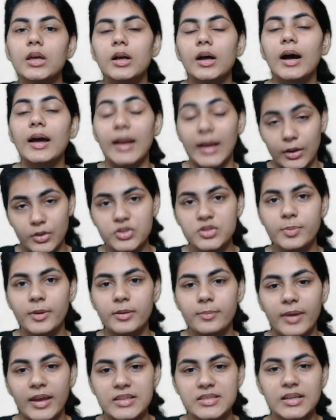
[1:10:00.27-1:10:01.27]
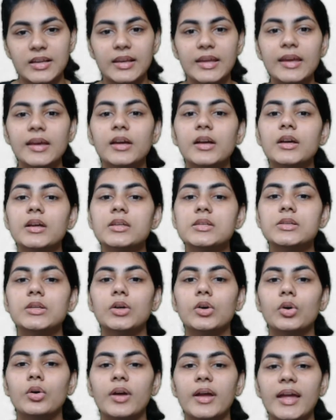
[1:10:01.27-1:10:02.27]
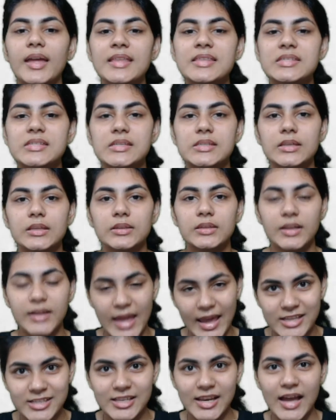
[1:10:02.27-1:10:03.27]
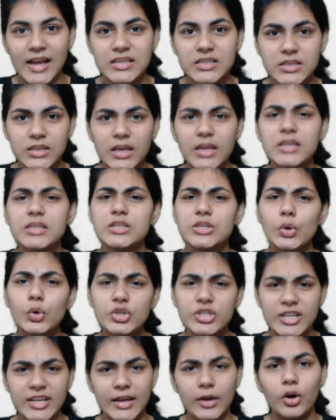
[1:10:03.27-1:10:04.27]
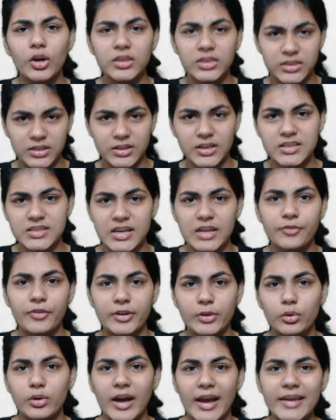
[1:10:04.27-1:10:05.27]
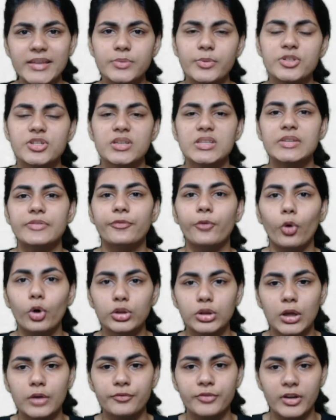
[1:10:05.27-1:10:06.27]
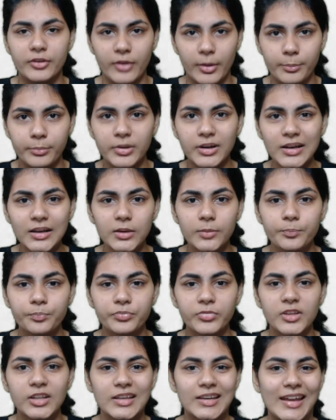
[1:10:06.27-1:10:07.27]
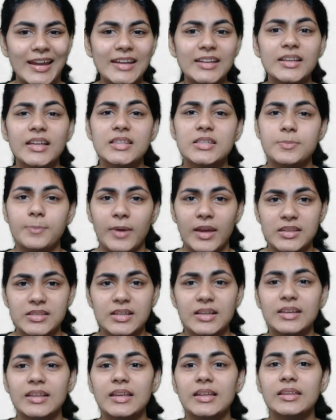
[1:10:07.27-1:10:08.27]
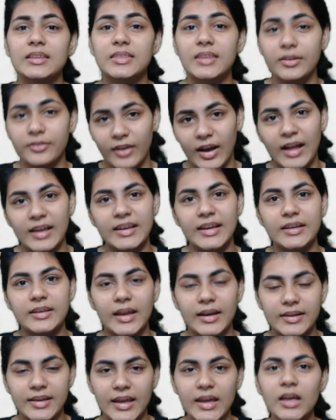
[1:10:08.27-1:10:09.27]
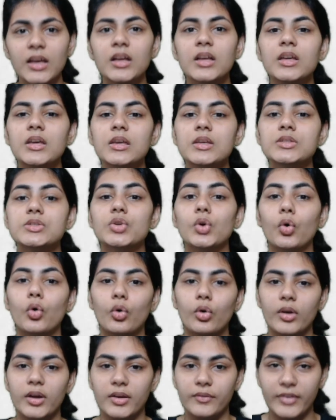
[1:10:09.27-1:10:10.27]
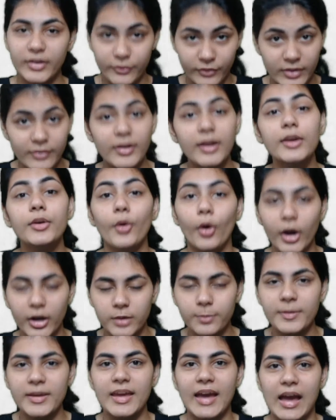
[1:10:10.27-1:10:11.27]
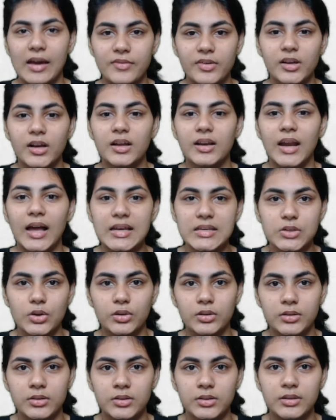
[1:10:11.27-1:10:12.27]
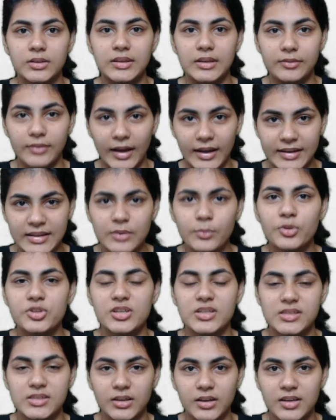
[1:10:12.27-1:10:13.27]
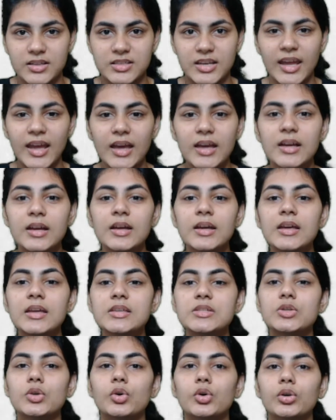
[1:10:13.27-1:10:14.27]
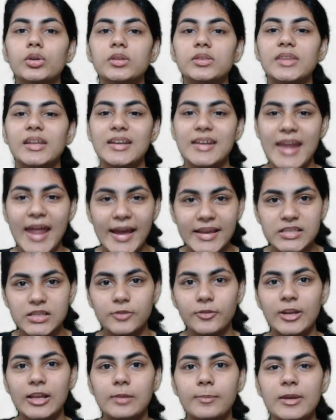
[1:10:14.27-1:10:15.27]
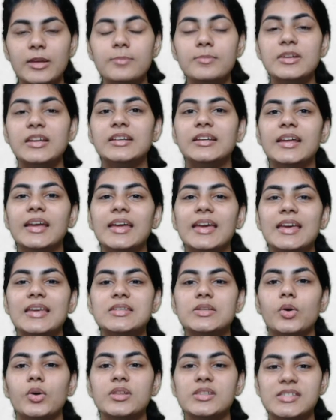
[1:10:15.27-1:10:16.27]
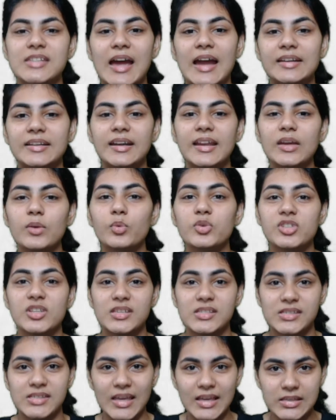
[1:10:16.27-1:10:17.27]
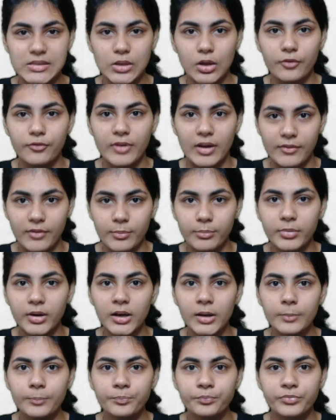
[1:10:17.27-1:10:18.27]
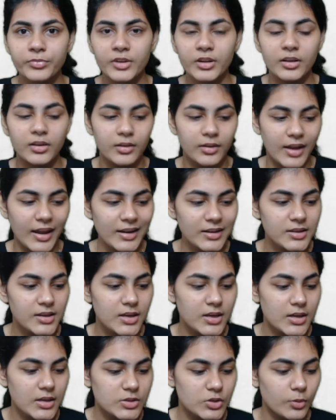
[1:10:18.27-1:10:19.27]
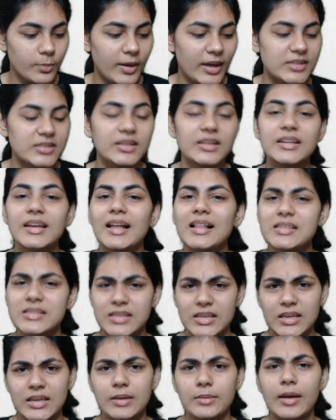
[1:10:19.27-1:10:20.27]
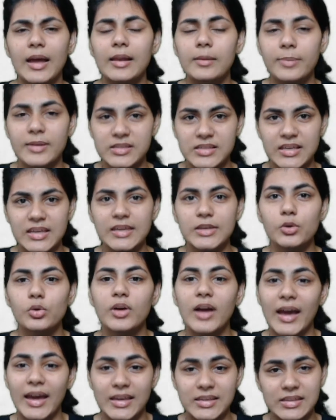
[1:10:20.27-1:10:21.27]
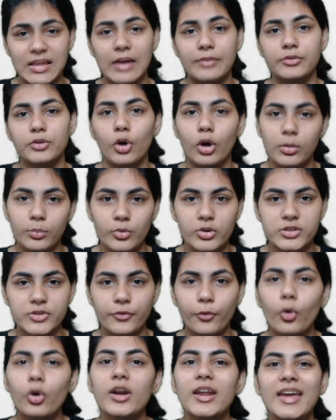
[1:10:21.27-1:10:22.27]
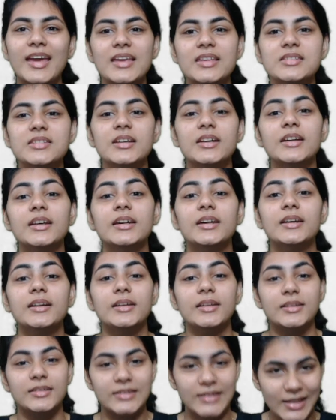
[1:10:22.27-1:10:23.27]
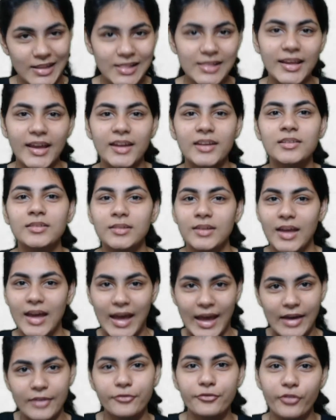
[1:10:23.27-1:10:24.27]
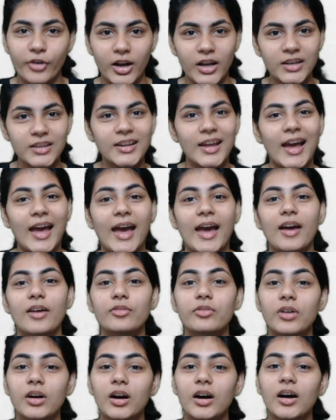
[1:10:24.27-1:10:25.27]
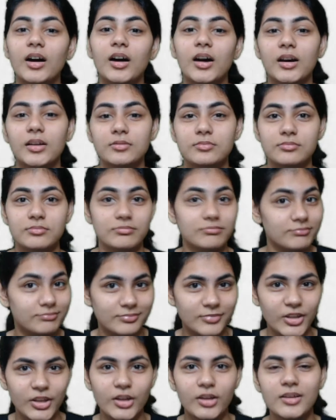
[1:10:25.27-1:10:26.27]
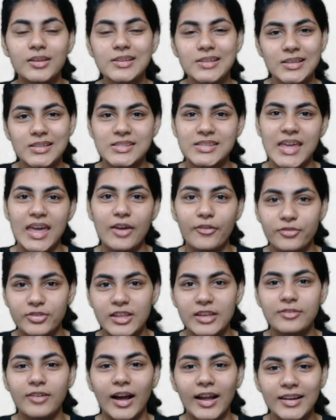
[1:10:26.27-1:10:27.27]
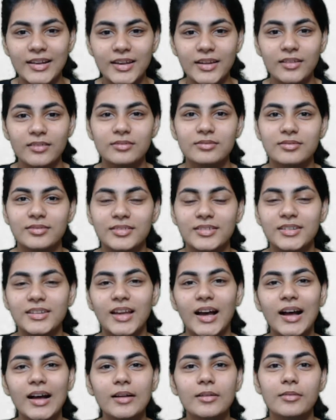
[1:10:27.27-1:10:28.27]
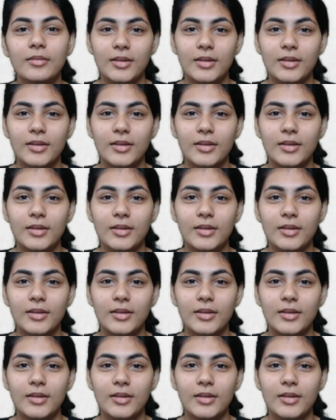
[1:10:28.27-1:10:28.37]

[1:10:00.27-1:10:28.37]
announcement basically. So it's the next class is usually on Thursday for you guys, which is 4th of November, right? It's basically Diwali that day. So we will not be having a class on Diwali, which is Thursday. So the next we'll be meeting is on Saturday, which is 6th of November, right? So basically I'll be seeing you guys after almost 4 days. till then, have fun, have a safe Diwali. Yeah,